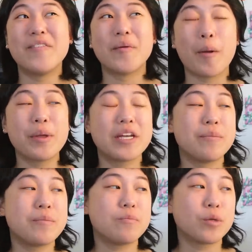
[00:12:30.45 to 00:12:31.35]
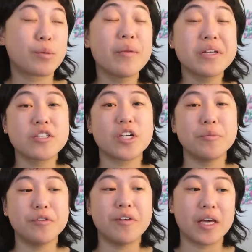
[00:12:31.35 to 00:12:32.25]
We're probably gonna start
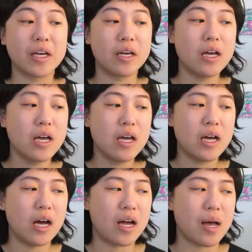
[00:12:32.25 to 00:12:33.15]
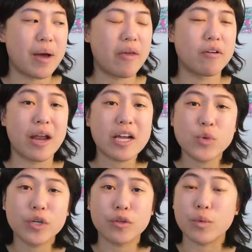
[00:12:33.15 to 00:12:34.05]
moving either next
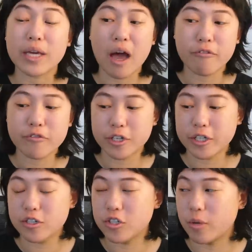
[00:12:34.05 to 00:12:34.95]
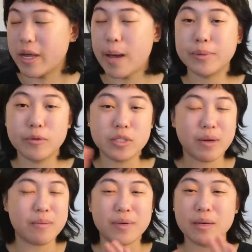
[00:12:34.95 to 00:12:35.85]
week or the week after, so my uploads
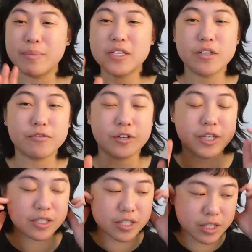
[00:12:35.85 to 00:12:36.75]
might be a bit different.